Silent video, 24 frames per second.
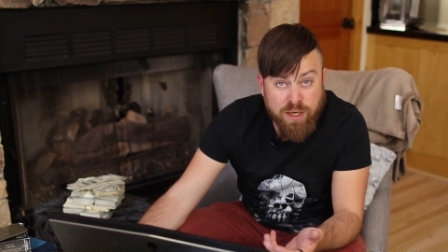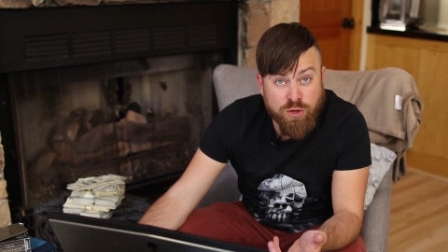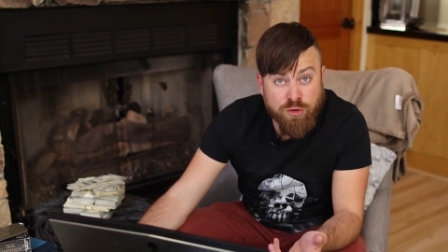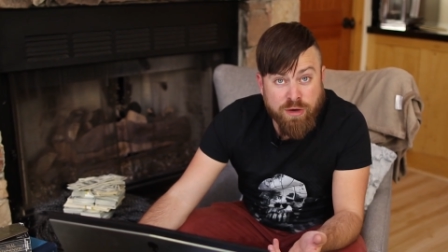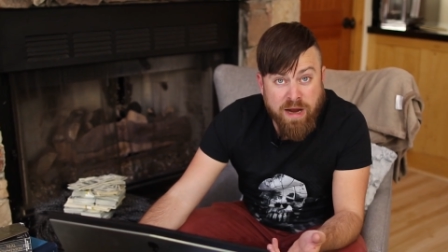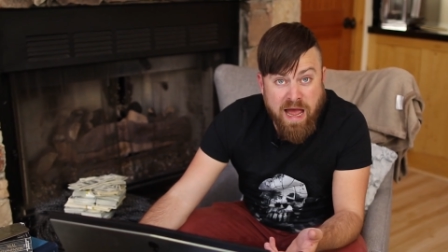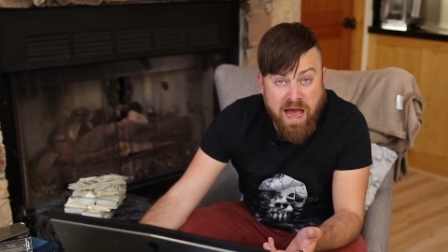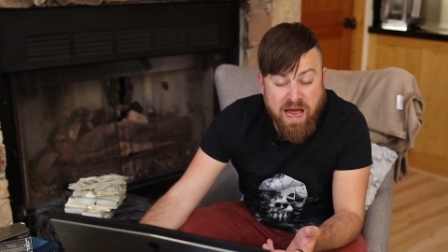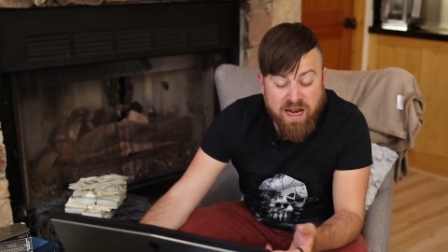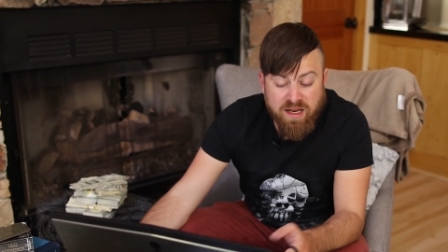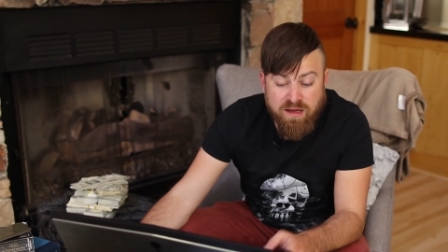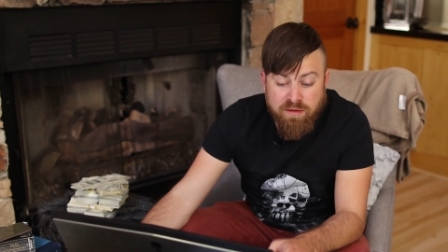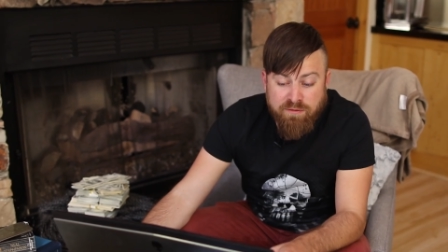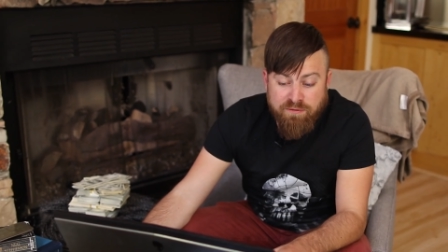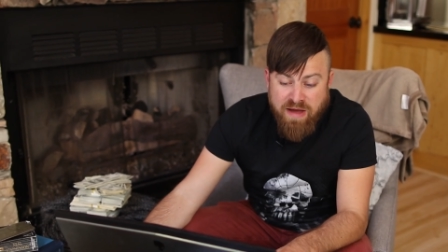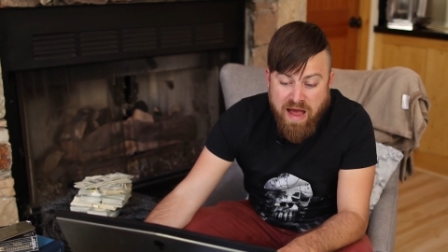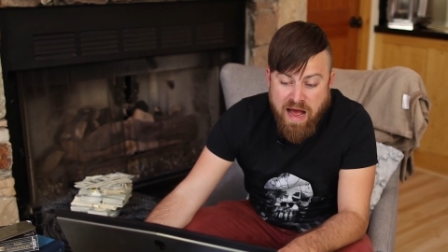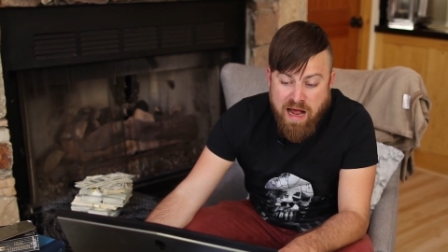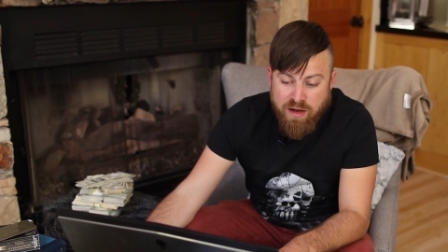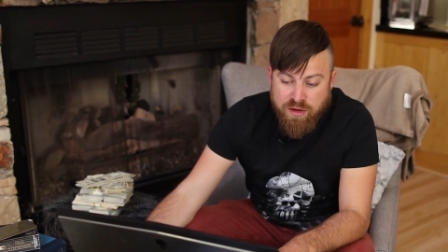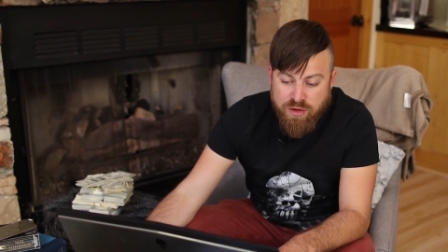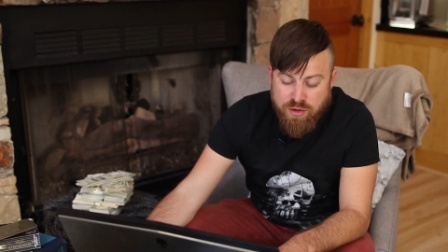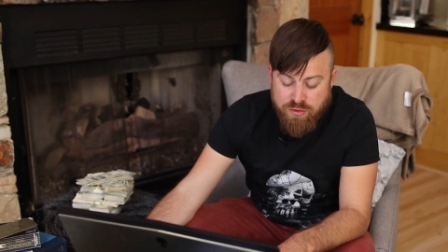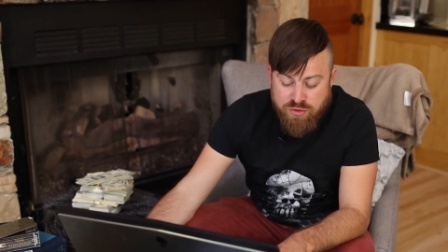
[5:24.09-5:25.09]
And you're adding
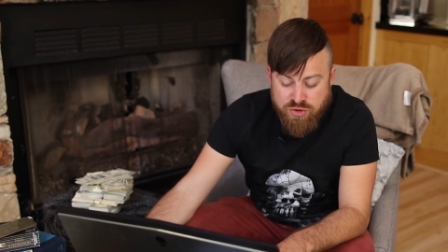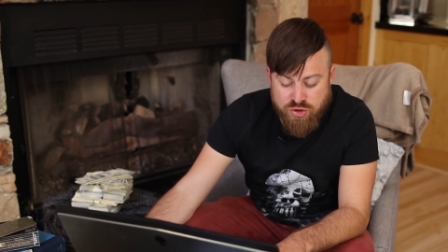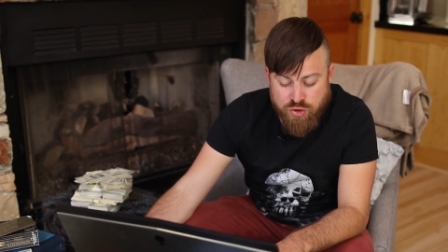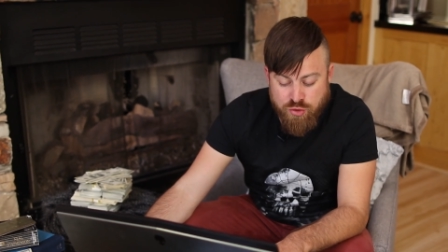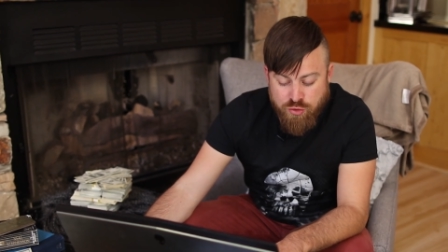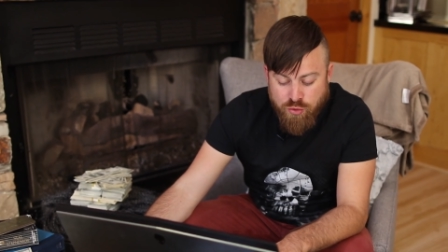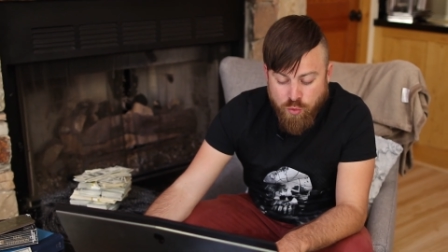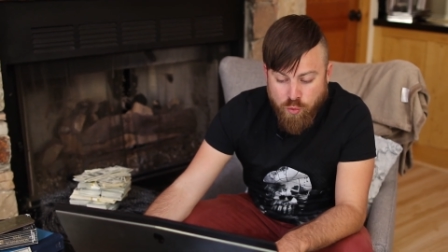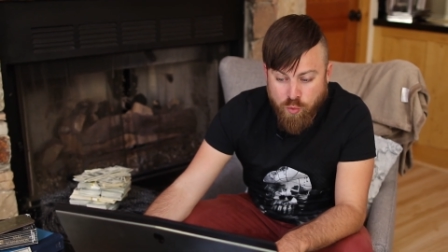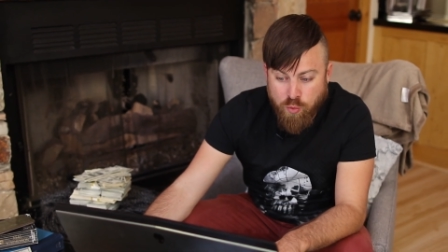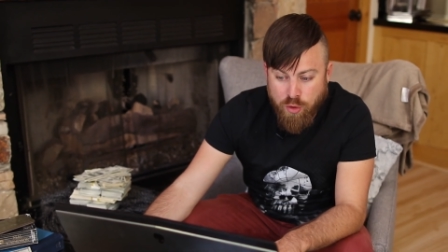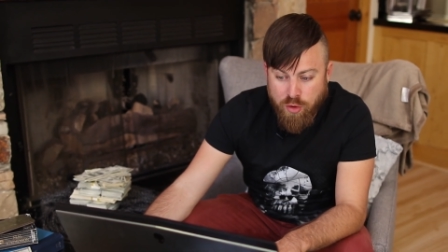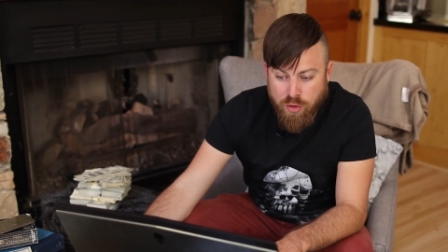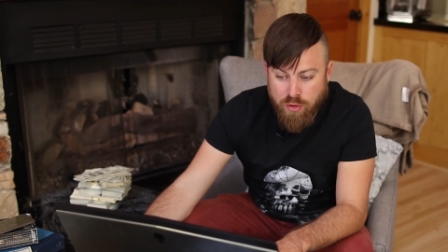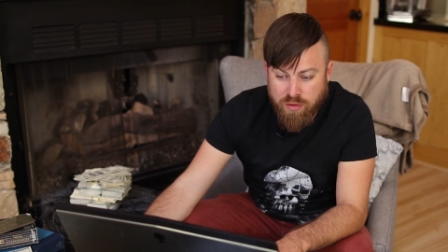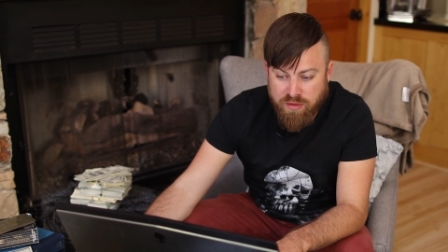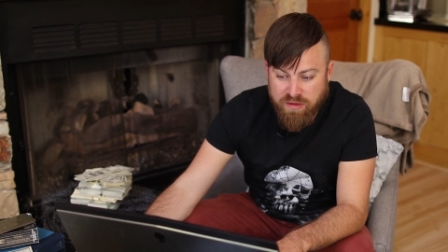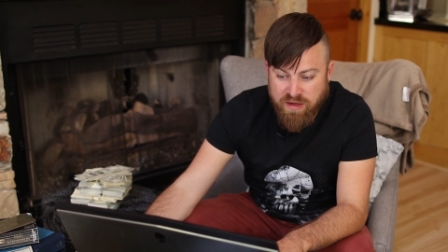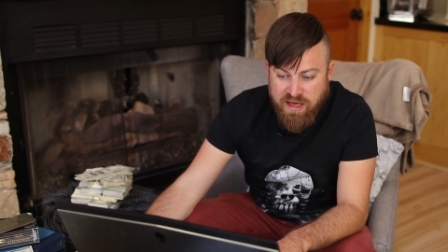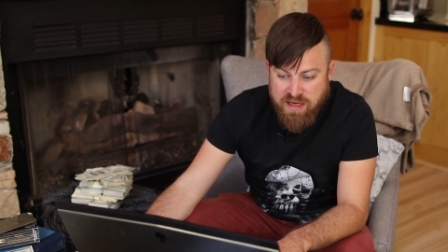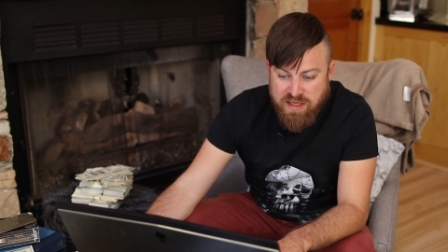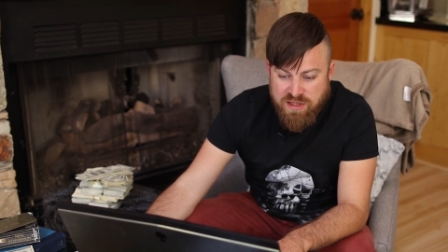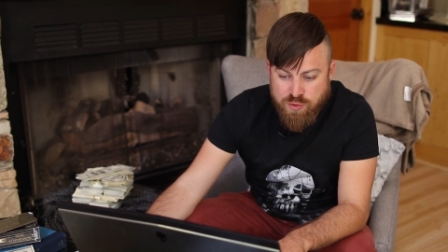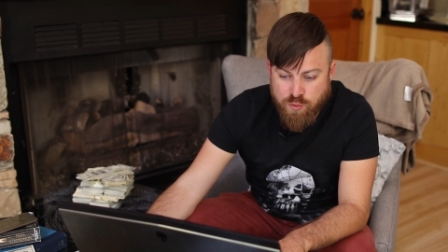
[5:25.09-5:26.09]
value to the
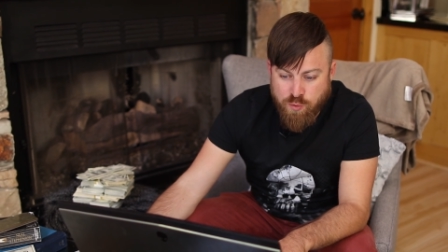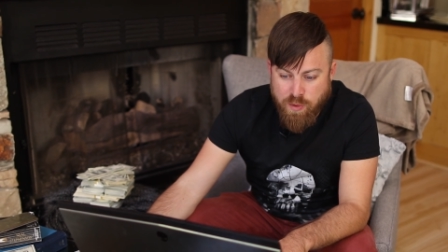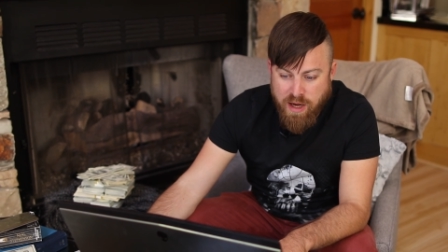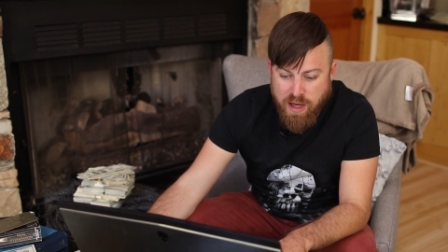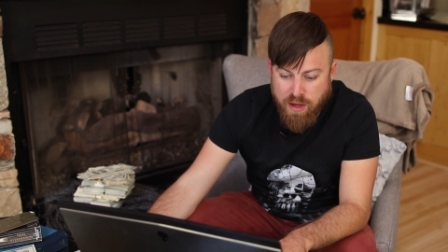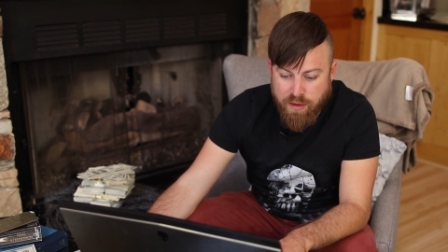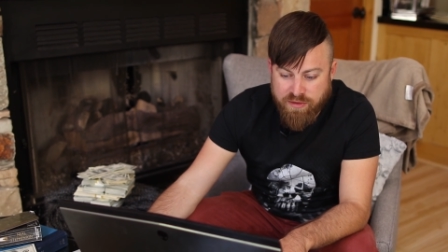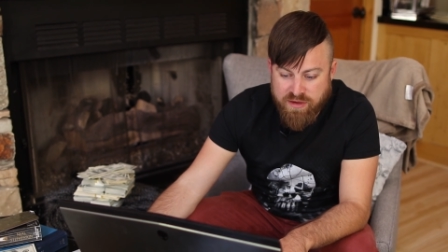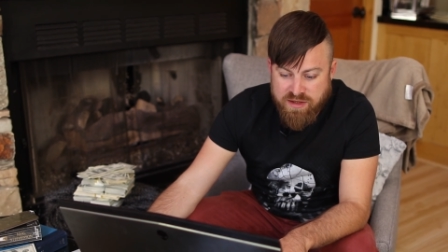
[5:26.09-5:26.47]
world as well.